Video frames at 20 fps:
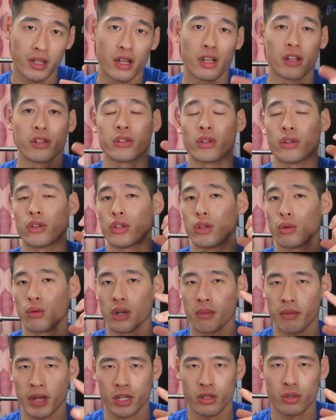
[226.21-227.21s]
so you want to
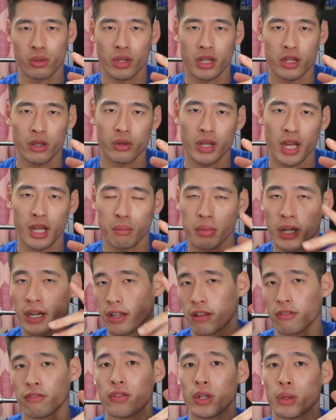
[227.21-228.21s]
make sure that you're getting plenty of
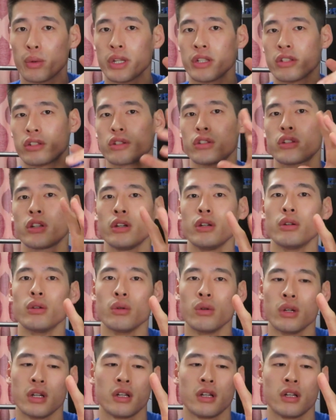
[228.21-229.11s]
fluids to